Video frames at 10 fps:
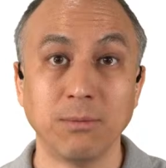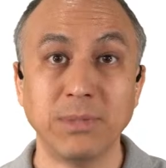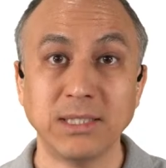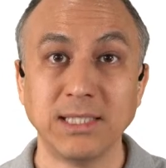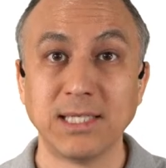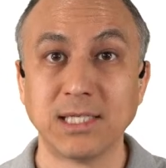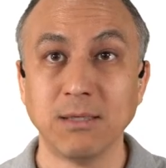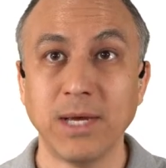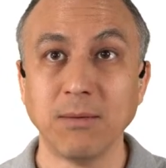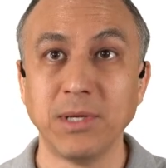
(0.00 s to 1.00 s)
with the billing
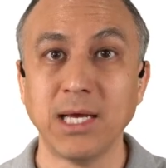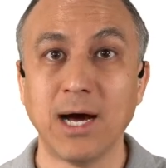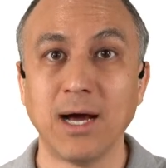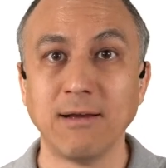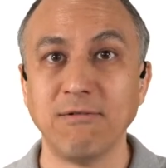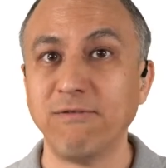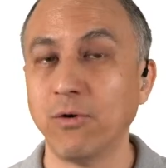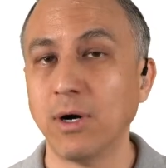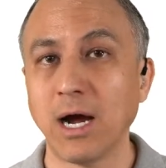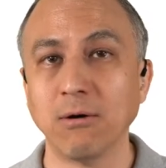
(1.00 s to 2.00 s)
system API,
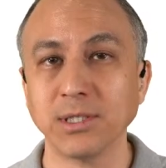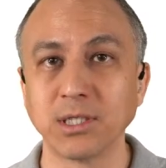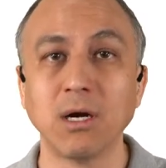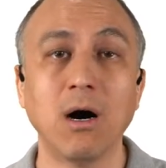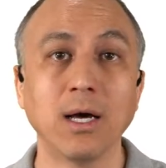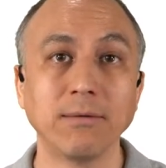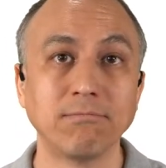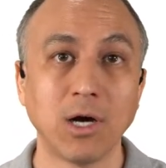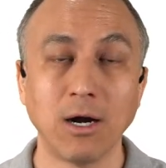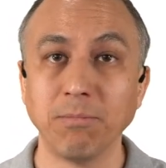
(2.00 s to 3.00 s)
4 hours gone,
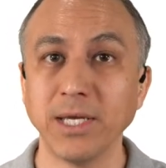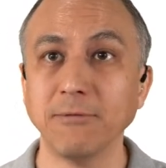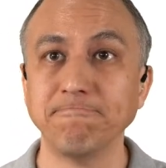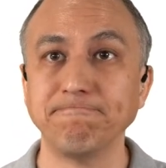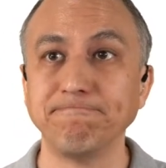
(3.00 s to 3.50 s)
heartbeat.